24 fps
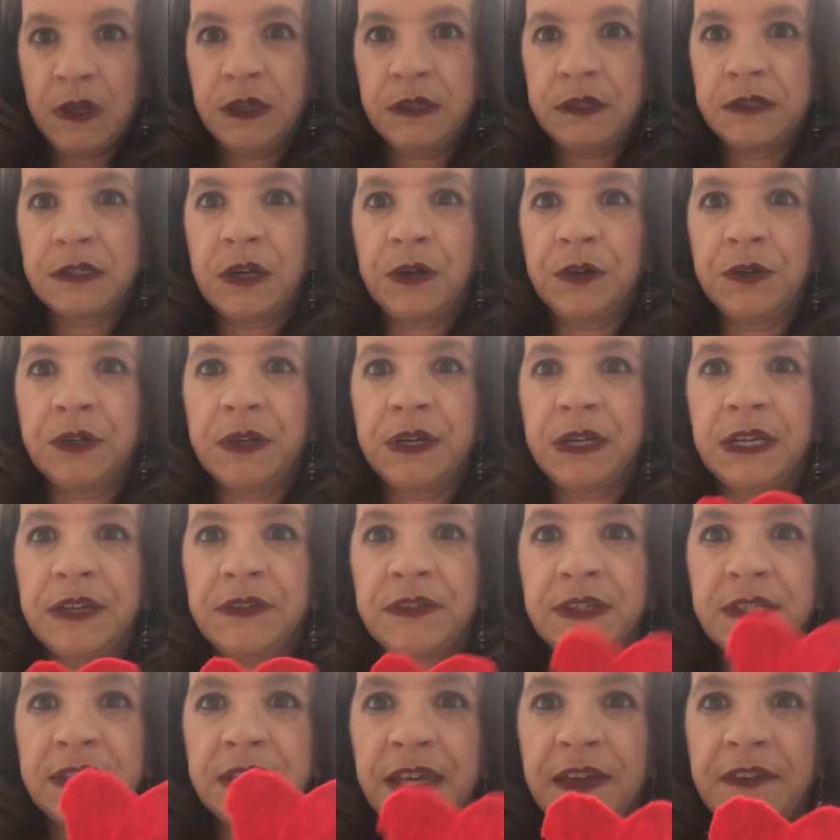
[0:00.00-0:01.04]
So you can even
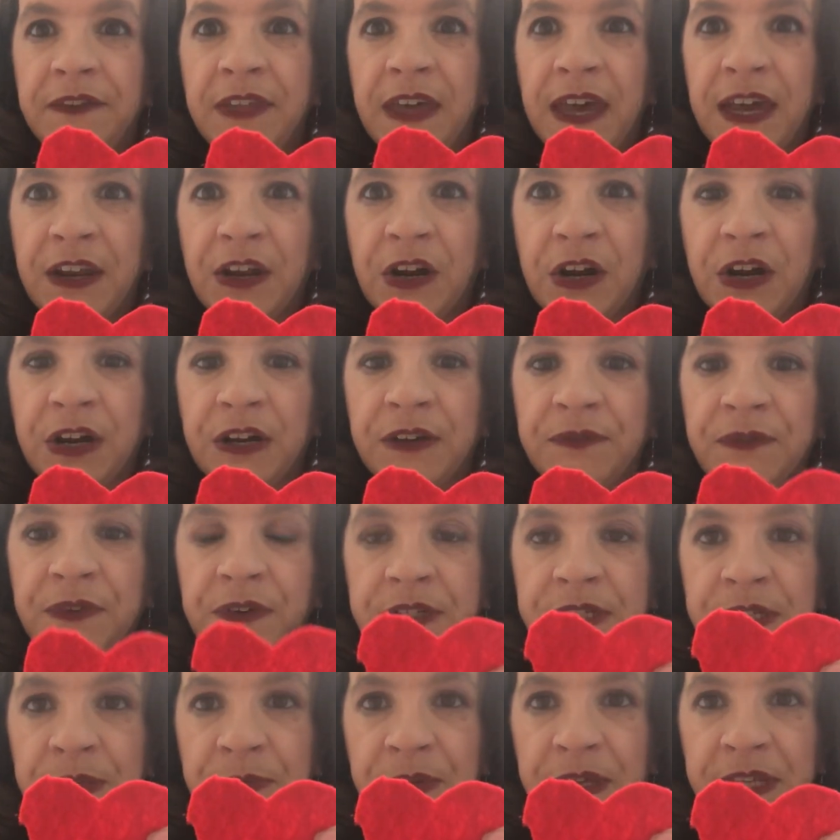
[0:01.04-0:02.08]
save that heart for
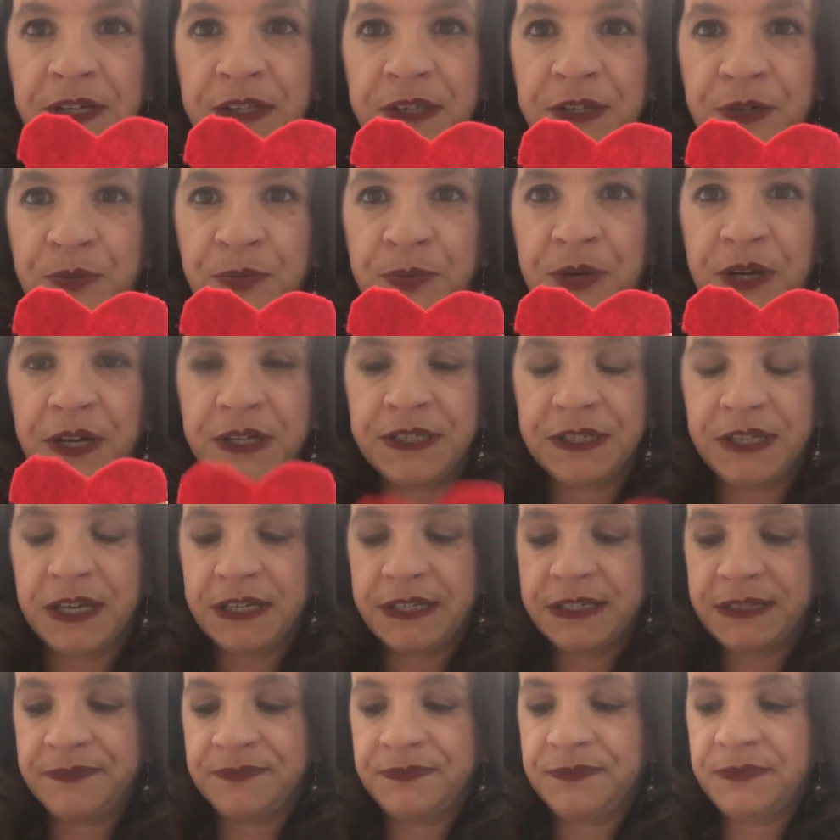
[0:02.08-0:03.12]
some other little project.